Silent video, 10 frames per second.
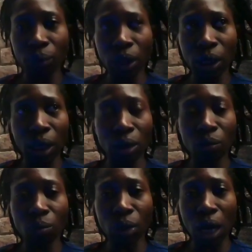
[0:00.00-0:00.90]
They
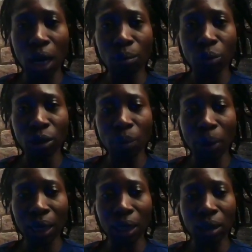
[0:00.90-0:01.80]
can bring me
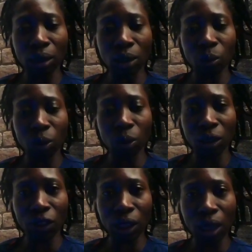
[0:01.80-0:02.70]
back and
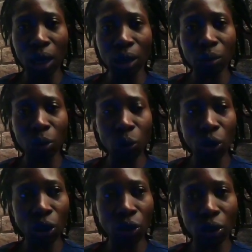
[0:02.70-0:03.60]
specifically ask me what
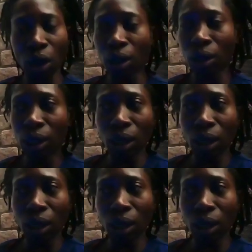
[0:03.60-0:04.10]
those are.